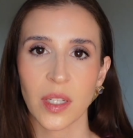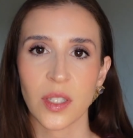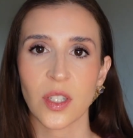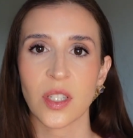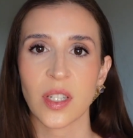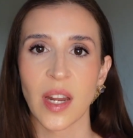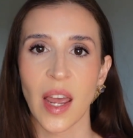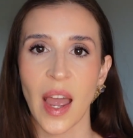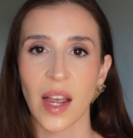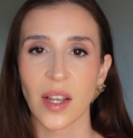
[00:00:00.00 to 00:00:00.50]

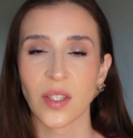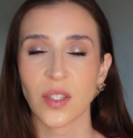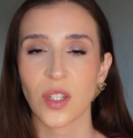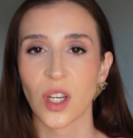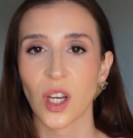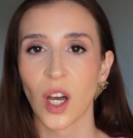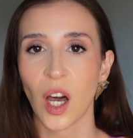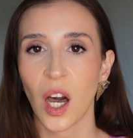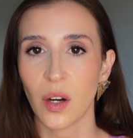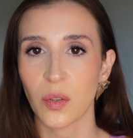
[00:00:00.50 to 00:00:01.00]
just acts to
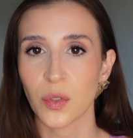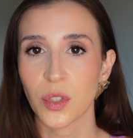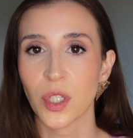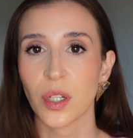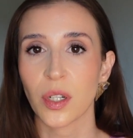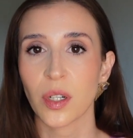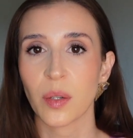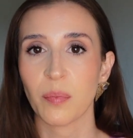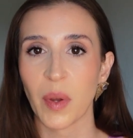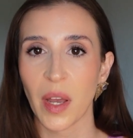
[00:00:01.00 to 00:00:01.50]

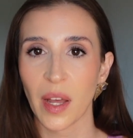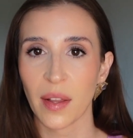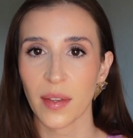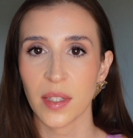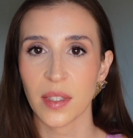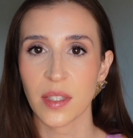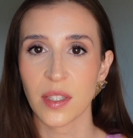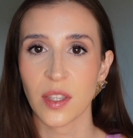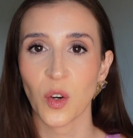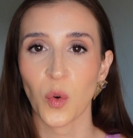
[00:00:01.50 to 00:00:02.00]

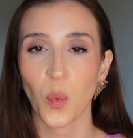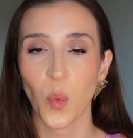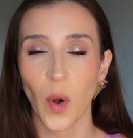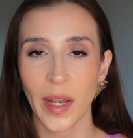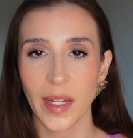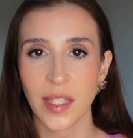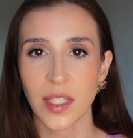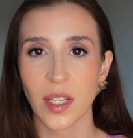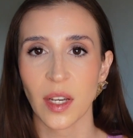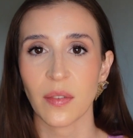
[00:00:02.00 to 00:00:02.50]
counterbalance the
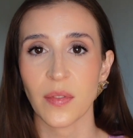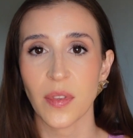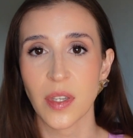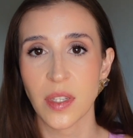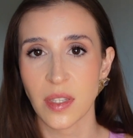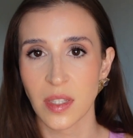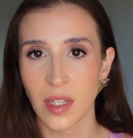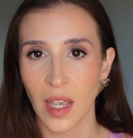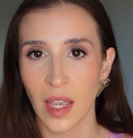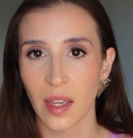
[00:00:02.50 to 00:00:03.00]
white of the
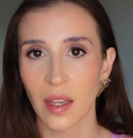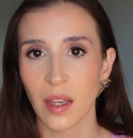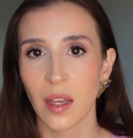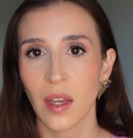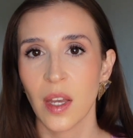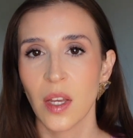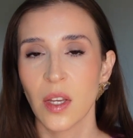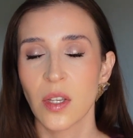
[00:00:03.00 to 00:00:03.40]
zinc.